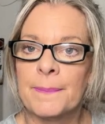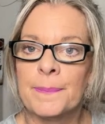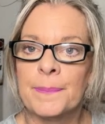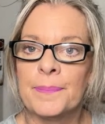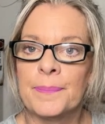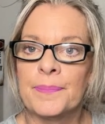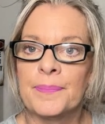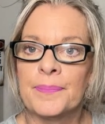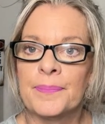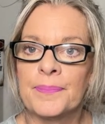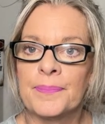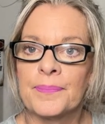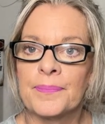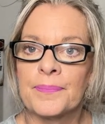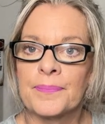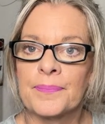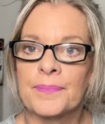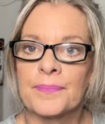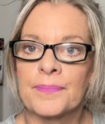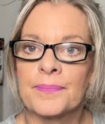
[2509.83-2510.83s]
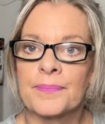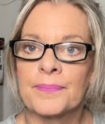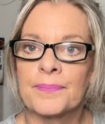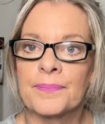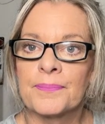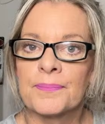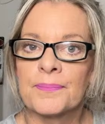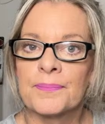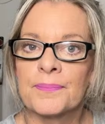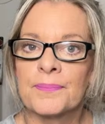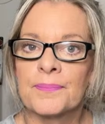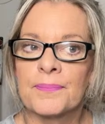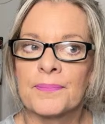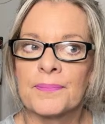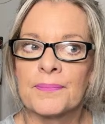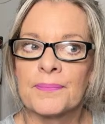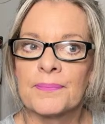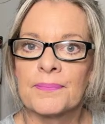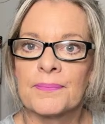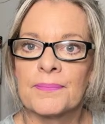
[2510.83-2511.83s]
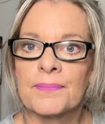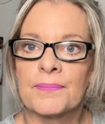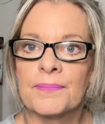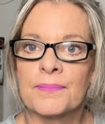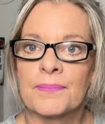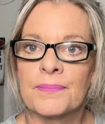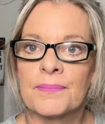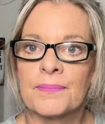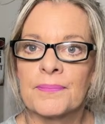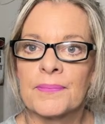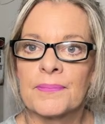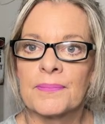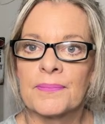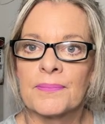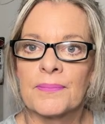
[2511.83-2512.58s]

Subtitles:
(silence)